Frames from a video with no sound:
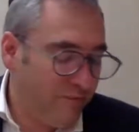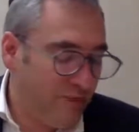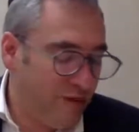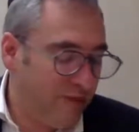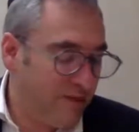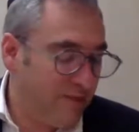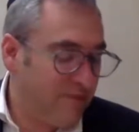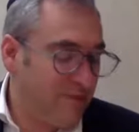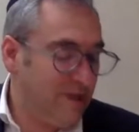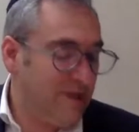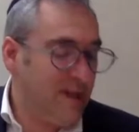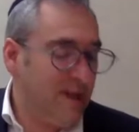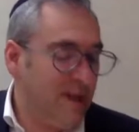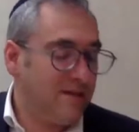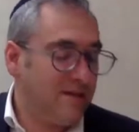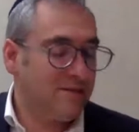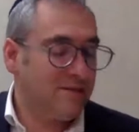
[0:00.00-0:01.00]
will make
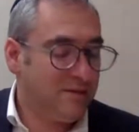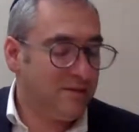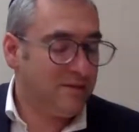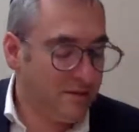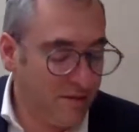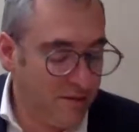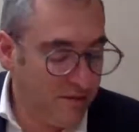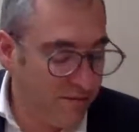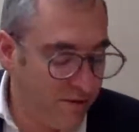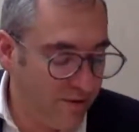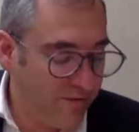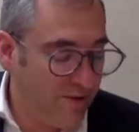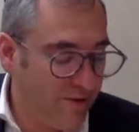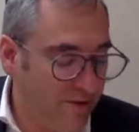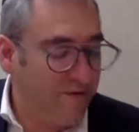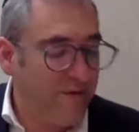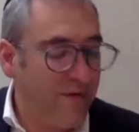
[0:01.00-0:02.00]
them say yes.
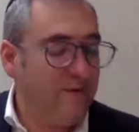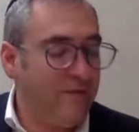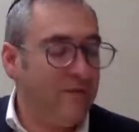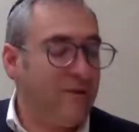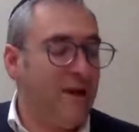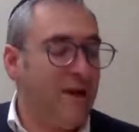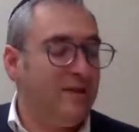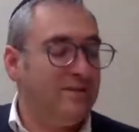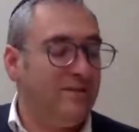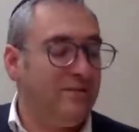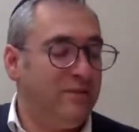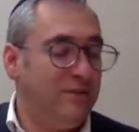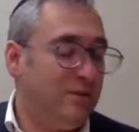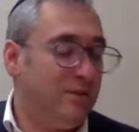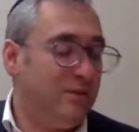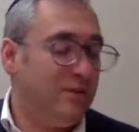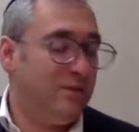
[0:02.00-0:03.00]
They'll find favor in the
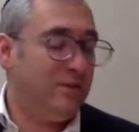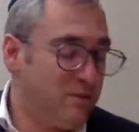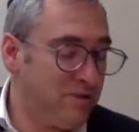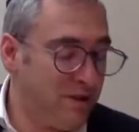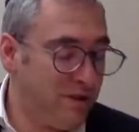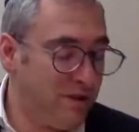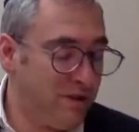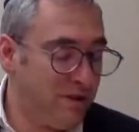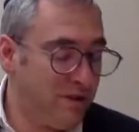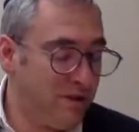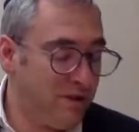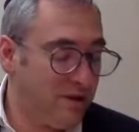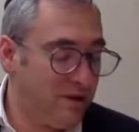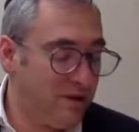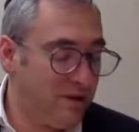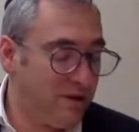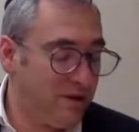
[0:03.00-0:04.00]
eyes of the Egyptians,
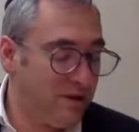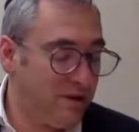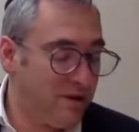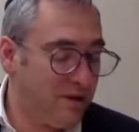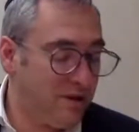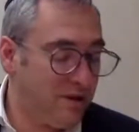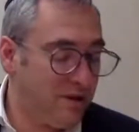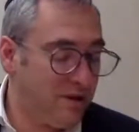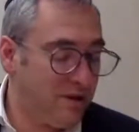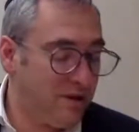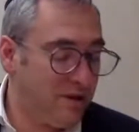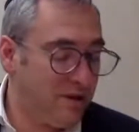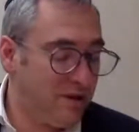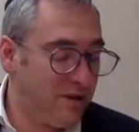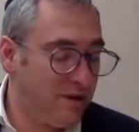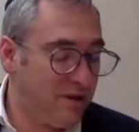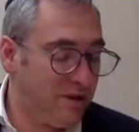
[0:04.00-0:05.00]
and
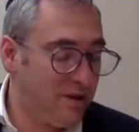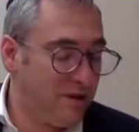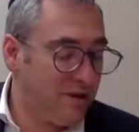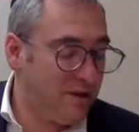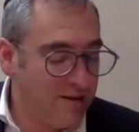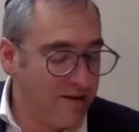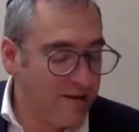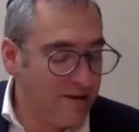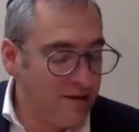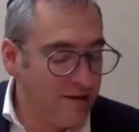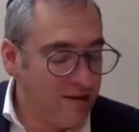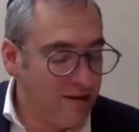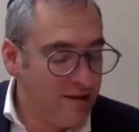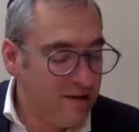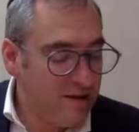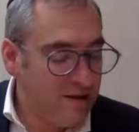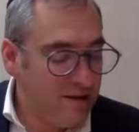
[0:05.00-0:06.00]
they'll say
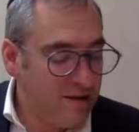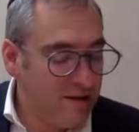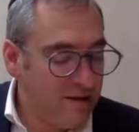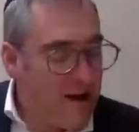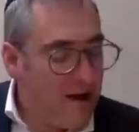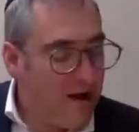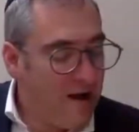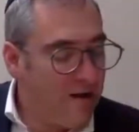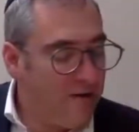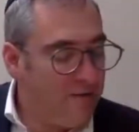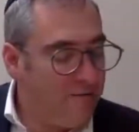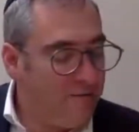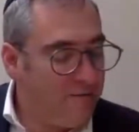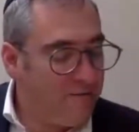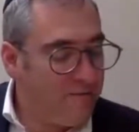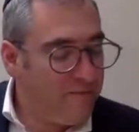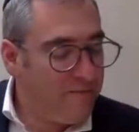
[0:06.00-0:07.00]
yes.
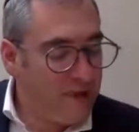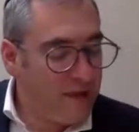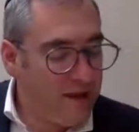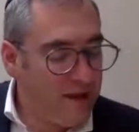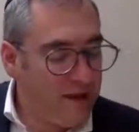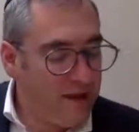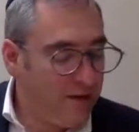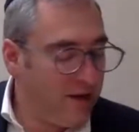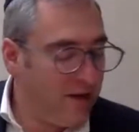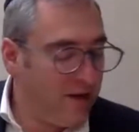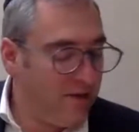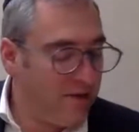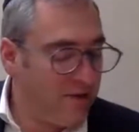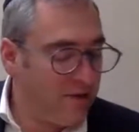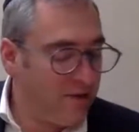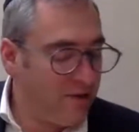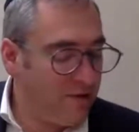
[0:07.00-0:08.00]
And
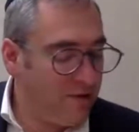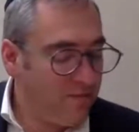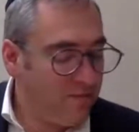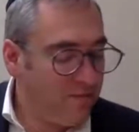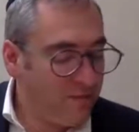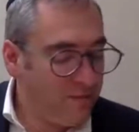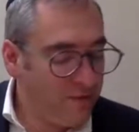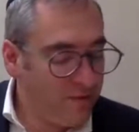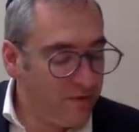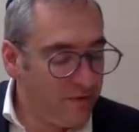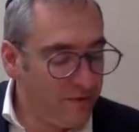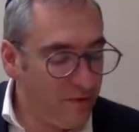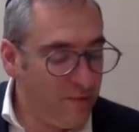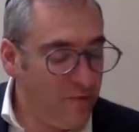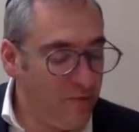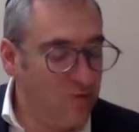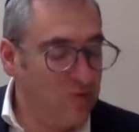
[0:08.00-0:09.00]
they're going to give it to you.
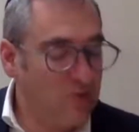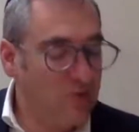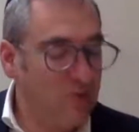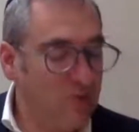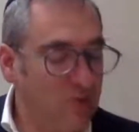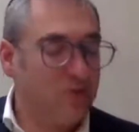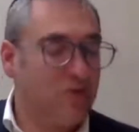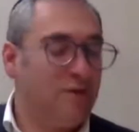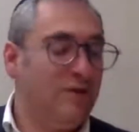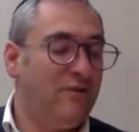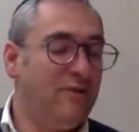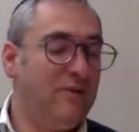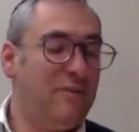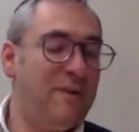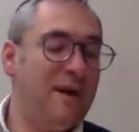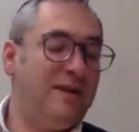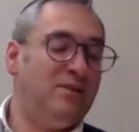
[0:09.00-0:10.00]
So Moshe, sure
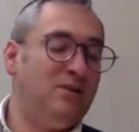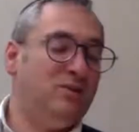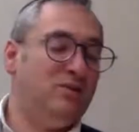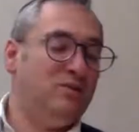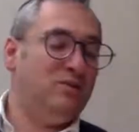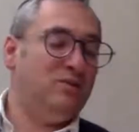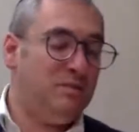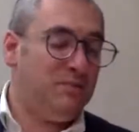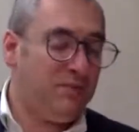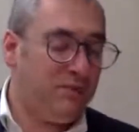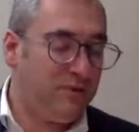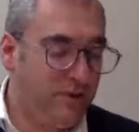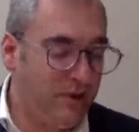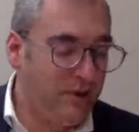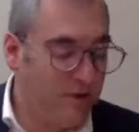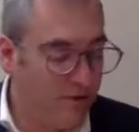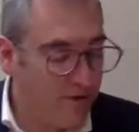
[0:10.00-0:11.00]
enough, commands the Jewish
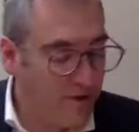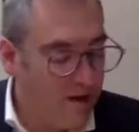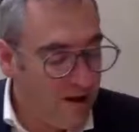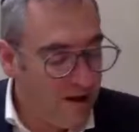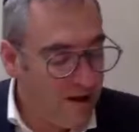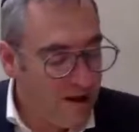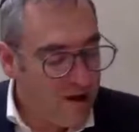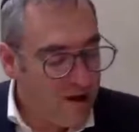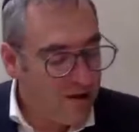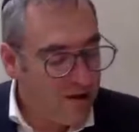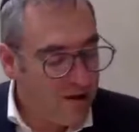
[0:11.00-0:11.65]
people and says,